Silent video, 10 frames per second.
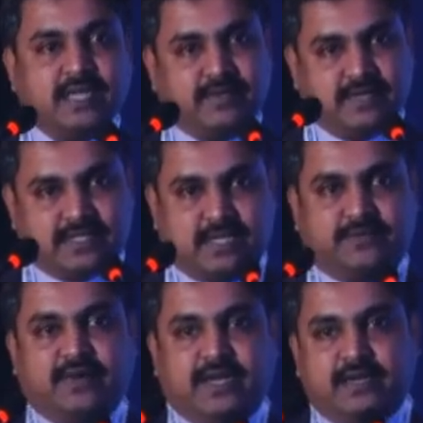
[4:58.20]
even
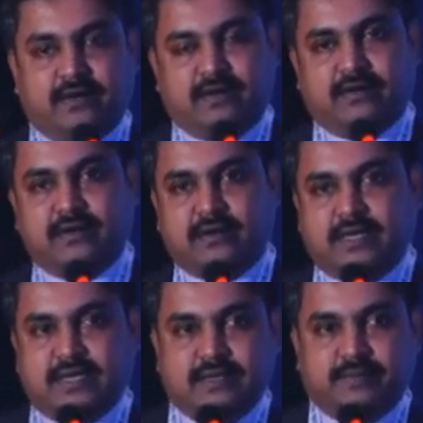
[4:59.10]
certified
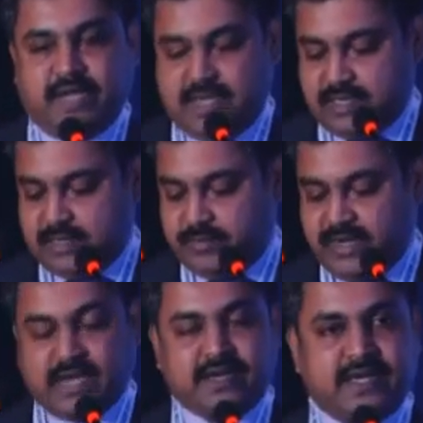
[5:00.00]
or
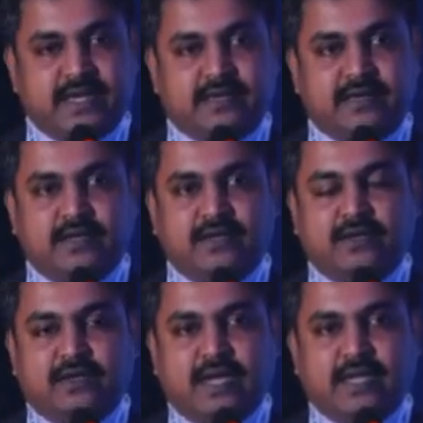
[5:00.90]
pre-accredited.
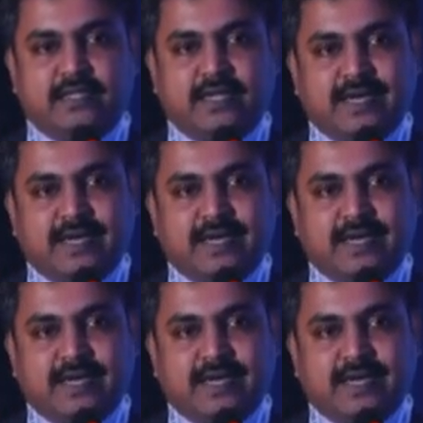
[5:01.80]
And